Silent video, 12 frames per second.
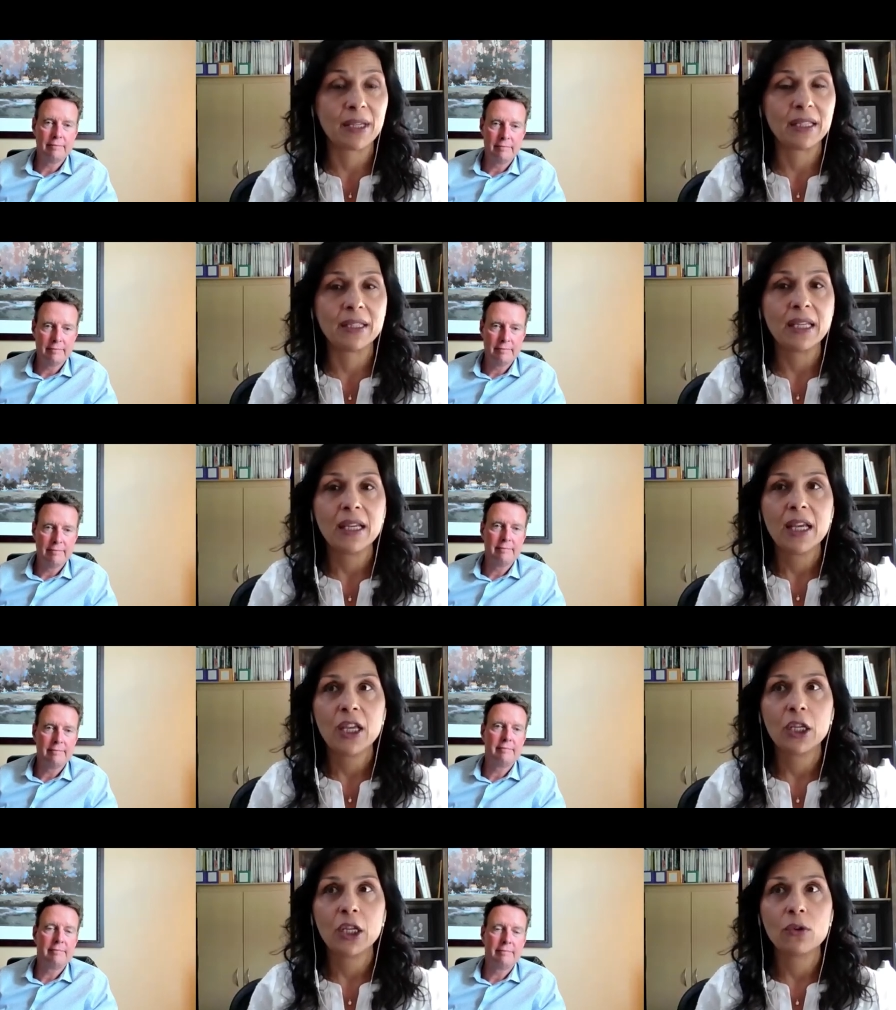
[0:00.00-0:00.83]
Speaker 1: I mean,
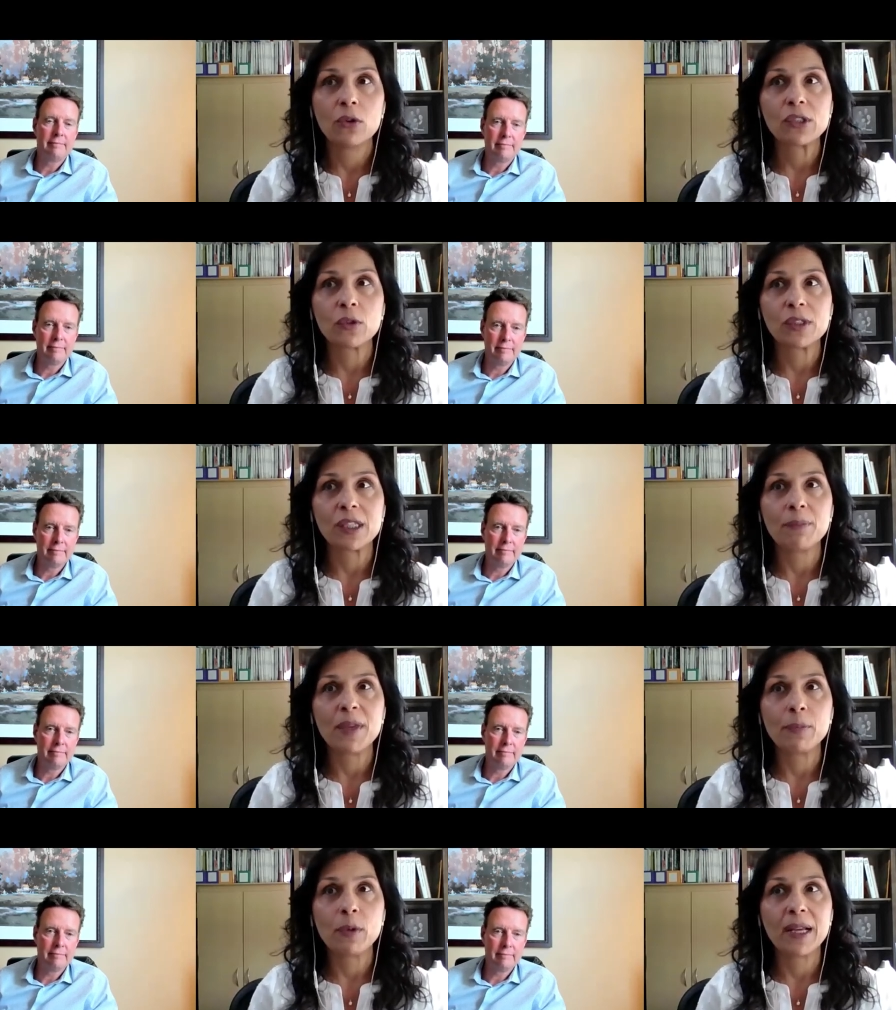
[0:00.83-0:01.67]
you know, so
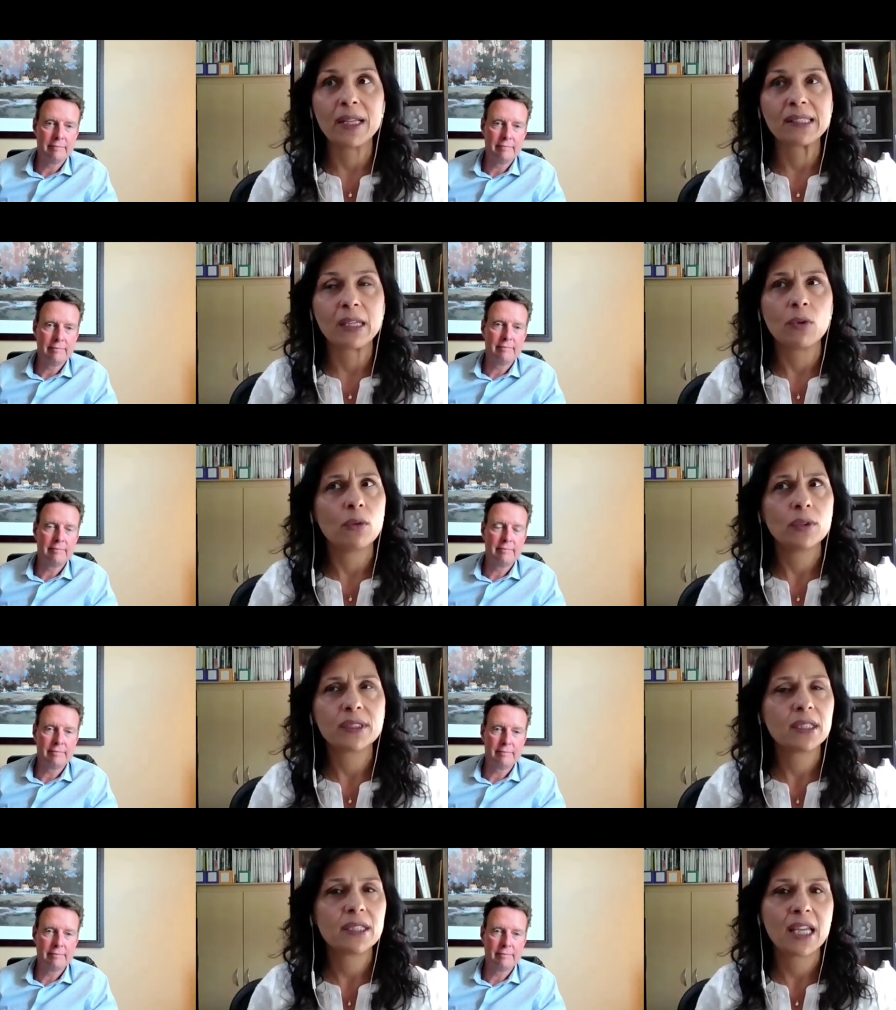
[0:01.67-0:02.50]
some people might say,
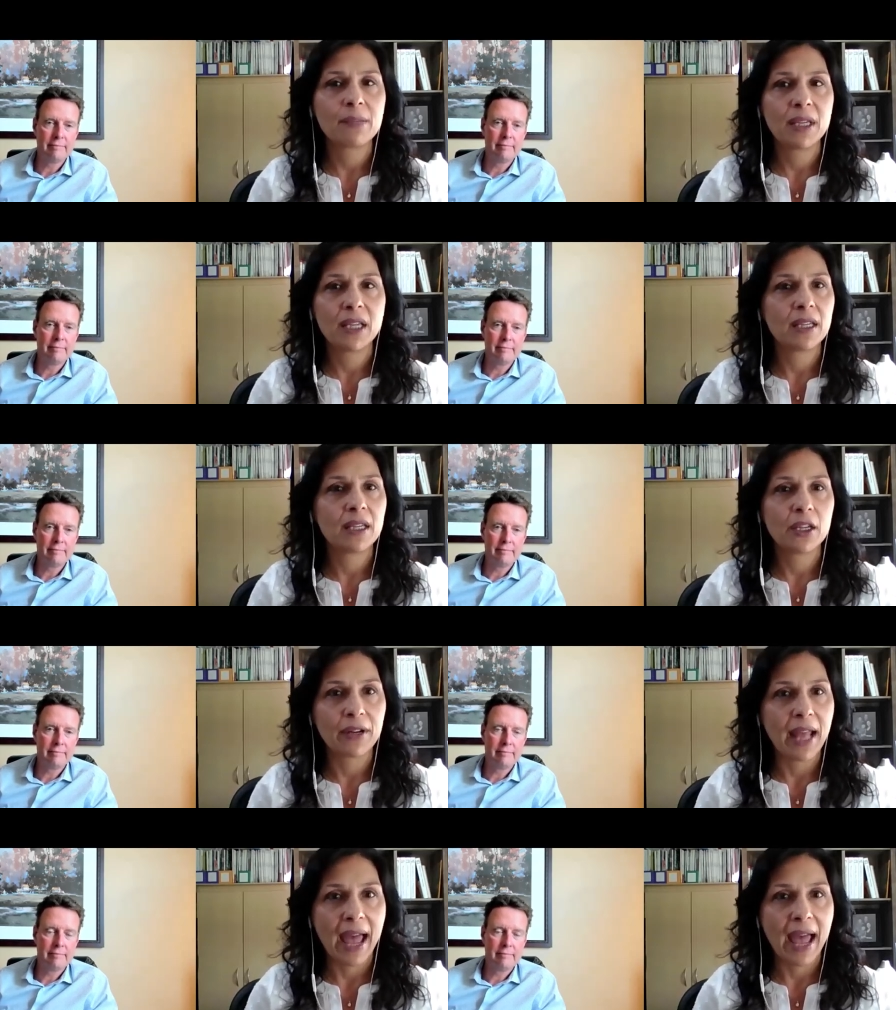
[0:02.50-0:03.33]
well, it didn't take me a
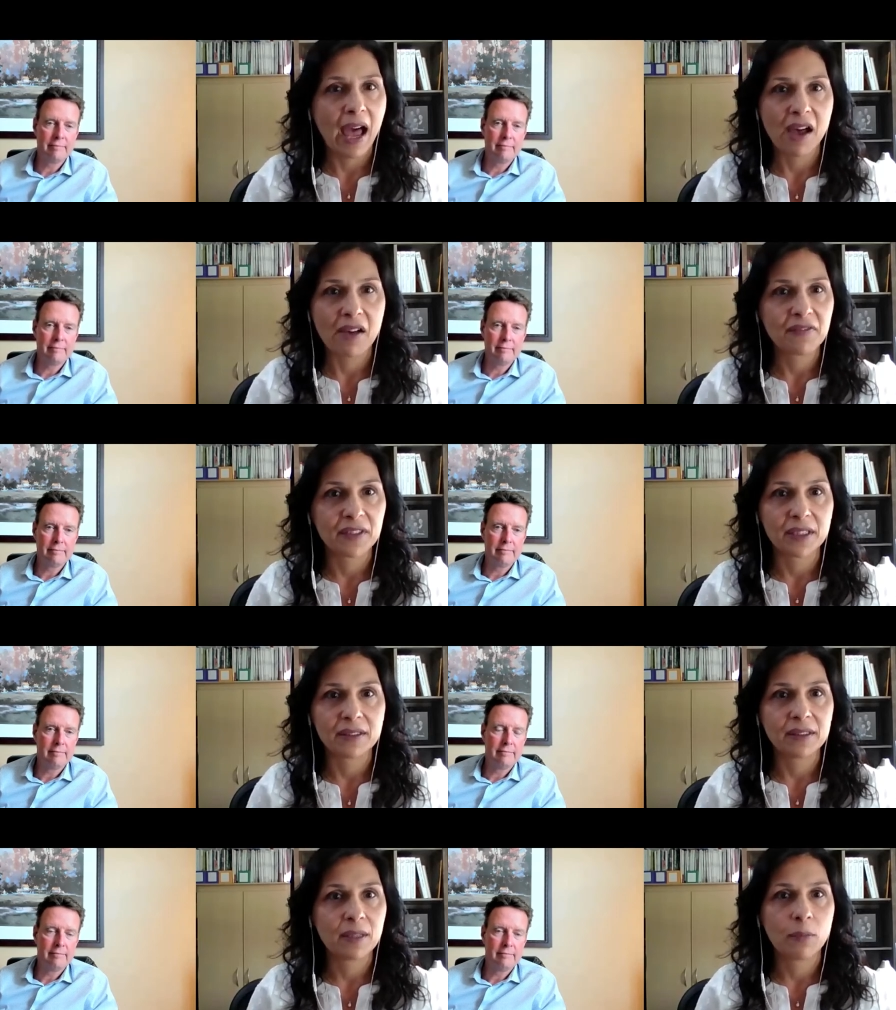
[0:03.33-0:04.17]
year and a half,
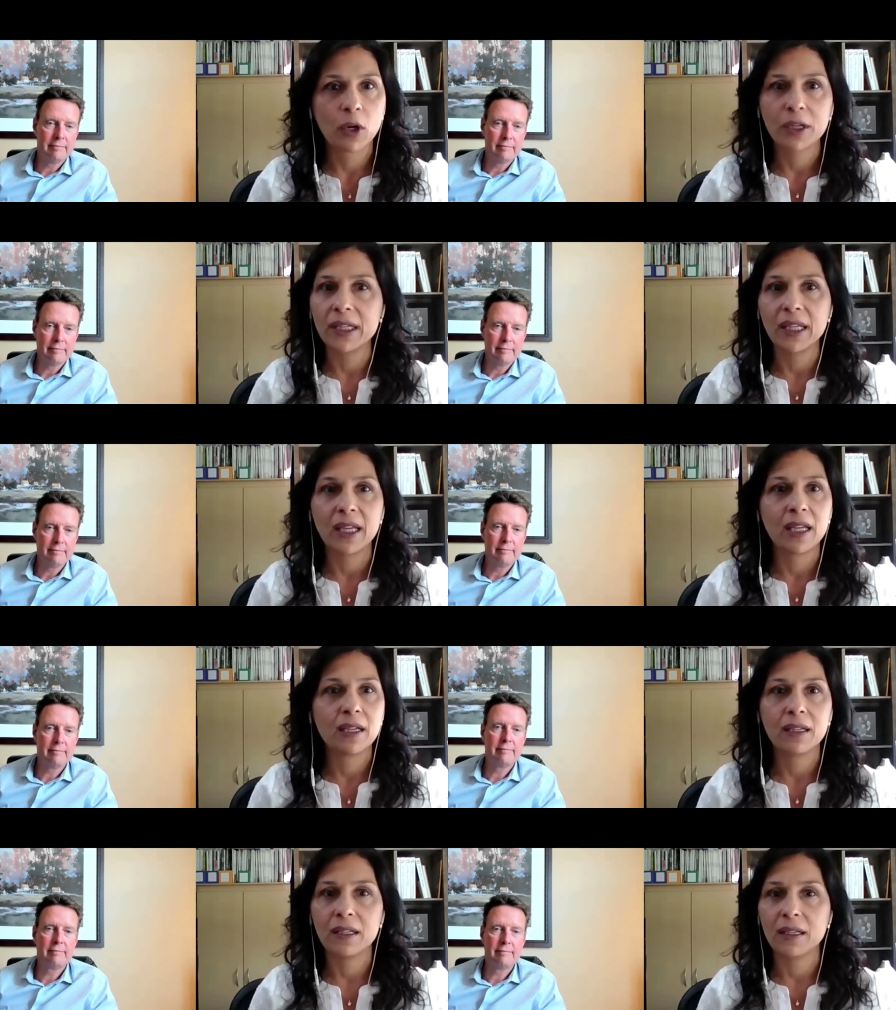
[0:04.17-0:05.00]
and the
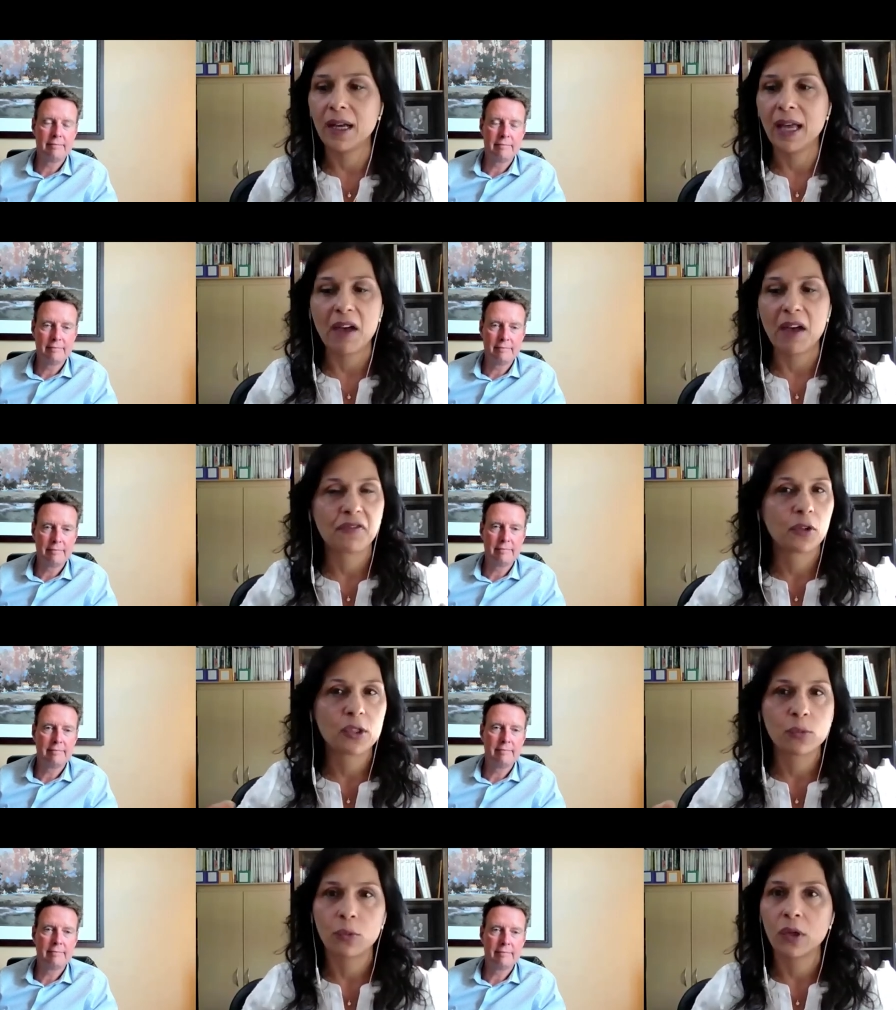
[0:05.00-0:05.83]
marketing uh,
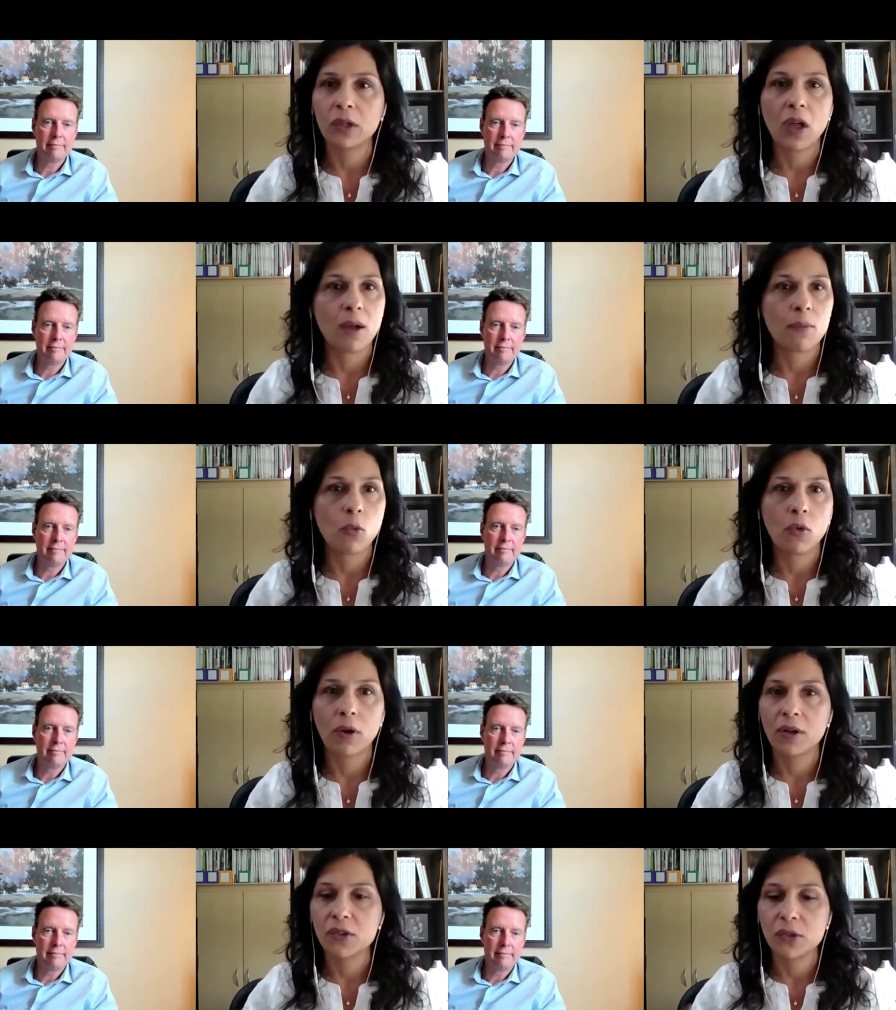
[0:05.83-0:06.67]
efforts were a lot
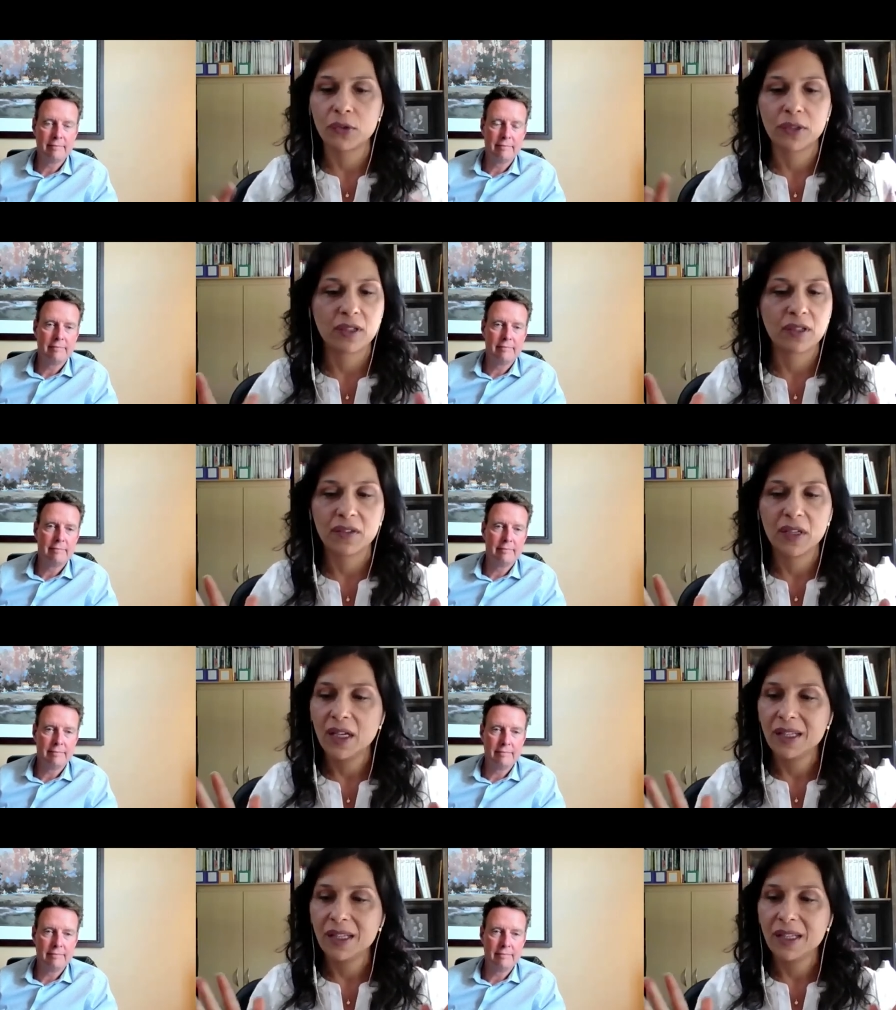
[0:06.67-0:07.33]
more sort of